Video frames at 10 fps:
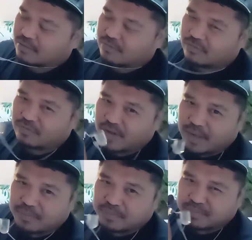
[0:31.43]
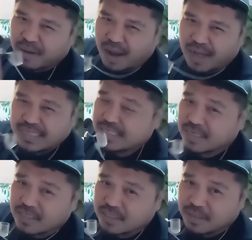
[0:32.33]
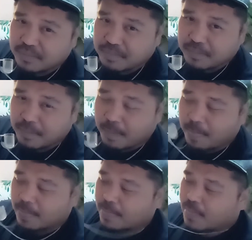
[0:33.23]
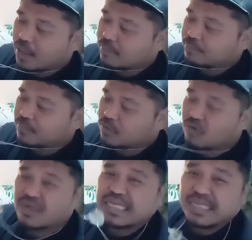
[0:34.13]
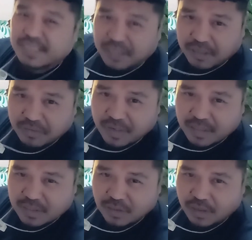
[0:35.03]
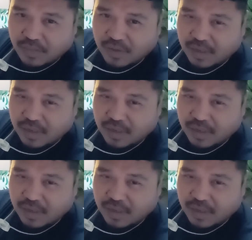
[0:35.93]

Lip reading: vape pod system or e-cigarette sort of thing.